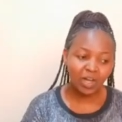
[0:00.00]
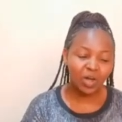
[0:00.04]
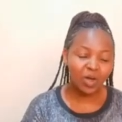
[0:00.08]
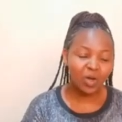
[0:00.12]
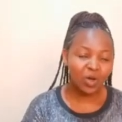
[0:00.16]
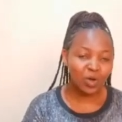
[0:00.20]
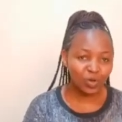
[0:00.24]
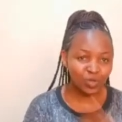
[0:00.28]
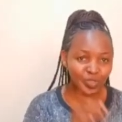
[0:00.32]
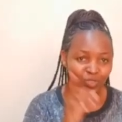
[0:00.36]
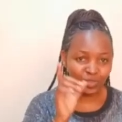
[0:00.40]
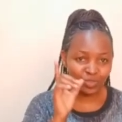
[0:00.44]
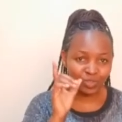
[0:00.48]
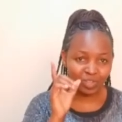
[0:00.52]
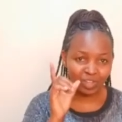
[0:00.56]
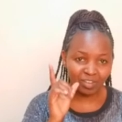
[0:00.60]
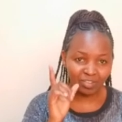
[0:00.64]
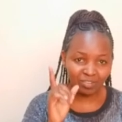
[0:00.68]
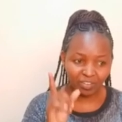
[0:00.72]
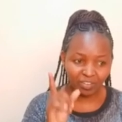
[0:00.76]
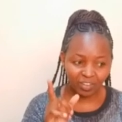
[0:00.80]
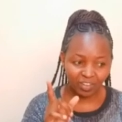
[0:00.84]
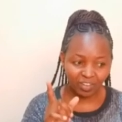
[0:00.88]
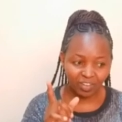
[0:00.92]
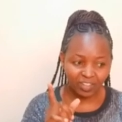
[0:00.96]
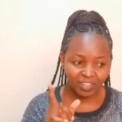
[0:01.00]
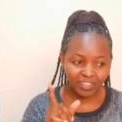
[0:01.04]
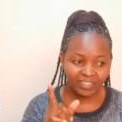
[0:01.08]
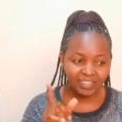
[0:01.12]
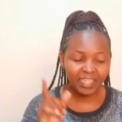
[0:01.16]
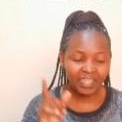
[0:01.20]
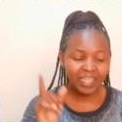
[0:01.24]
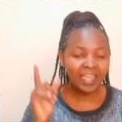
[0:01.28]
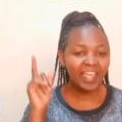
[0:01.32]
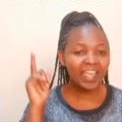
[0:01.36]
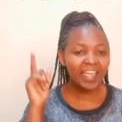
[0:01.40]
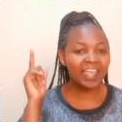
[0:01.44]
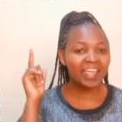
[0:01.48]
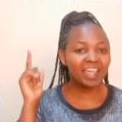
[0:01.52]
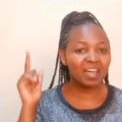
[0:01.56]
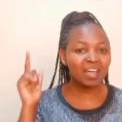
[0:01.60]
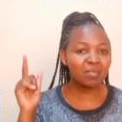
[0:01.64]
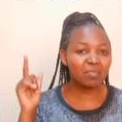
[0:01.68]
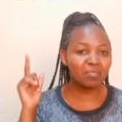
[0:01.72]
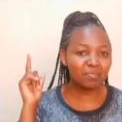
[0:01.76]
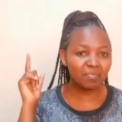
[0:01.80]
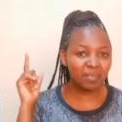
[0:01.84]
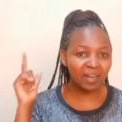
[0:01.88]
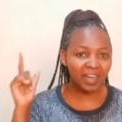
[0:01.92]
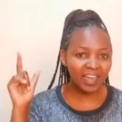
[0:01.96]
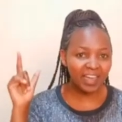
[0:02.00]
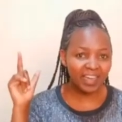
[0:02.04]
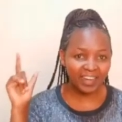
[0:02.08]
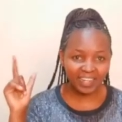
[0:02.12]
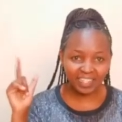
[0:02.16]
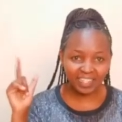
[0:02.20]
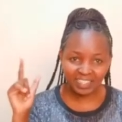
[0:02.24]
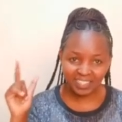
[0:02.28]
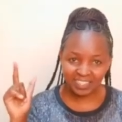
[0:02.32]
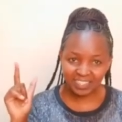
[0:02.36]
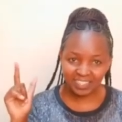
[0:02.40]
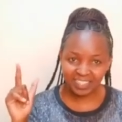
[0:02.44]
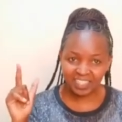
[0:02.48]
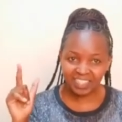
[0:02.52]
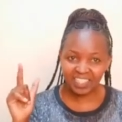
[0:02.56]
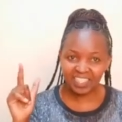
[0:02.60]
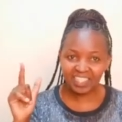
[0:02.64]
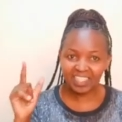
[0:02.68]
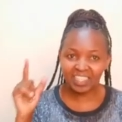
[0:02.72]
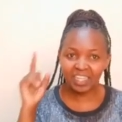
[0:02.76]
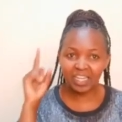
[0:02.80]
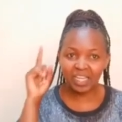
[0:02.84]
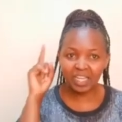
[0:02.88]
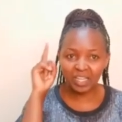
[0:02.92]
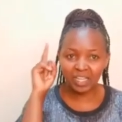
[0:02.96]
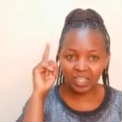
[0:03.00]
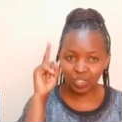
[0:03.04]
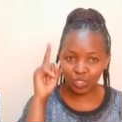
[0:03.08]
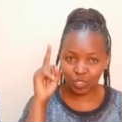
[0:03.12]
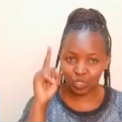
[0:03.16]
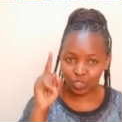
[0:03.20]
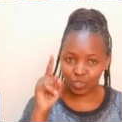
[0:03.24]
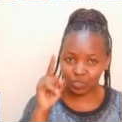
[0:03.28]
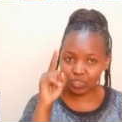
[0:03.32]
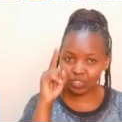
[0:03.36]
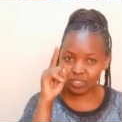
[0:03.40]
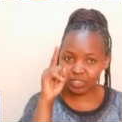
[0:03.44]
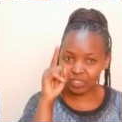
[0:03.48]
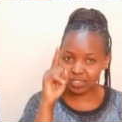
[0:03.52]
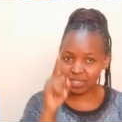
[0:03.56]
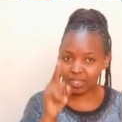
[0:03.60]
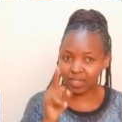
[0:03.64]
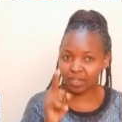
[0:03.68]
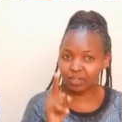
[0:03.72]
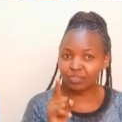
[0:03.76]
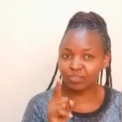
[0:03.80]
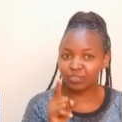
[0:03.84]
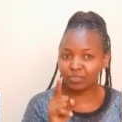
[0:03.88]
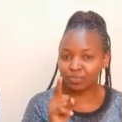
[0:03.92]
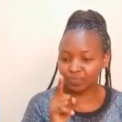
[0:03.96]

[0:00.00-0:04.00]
or to avoid embarrassing yourself.